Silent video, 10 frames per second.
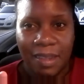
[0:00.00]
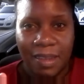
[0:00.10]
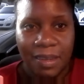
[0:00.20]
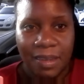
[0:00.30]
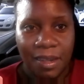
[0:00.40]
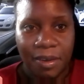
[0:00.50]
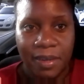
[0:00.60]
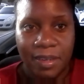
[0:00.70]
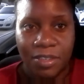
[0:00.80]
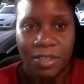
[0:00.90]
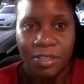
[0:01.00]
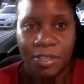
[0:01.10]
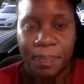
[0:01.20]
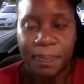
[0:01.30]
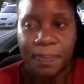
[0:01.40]
and dog
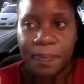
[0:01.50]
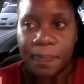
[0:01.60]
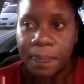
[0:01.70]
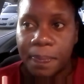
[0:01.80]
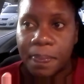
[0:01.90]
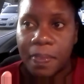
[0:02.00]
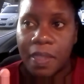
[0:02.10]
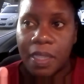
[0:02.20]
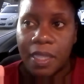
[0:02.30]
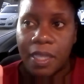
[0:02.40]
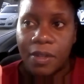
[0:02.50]
relationship, you